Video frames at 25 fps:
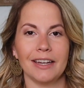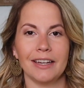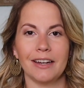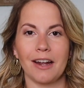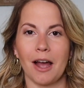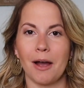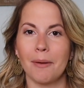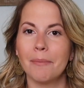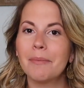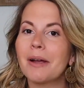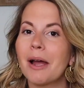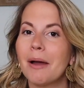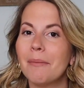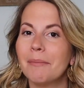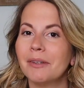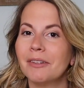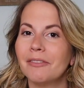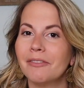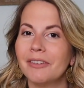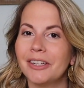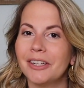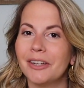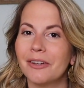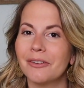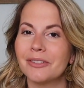in
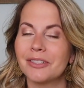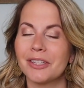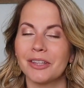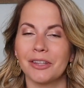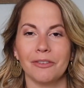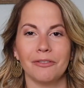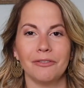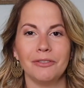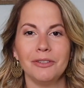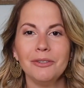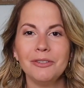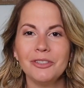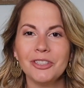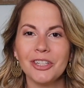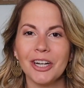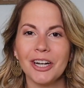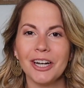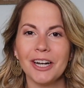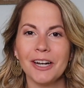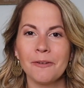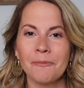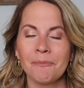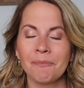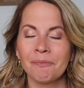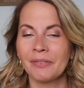upcoming videos in the
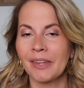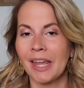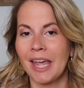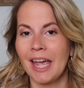future.